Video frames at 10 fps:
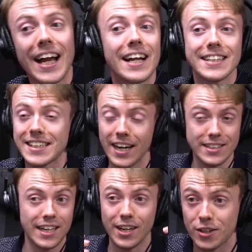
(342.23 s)

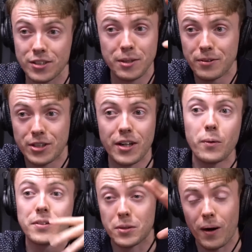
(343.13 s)
sat across from each other.
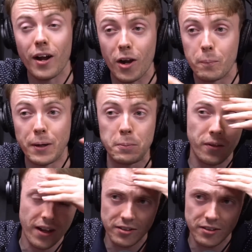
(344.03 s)
There was quite a lot of people there.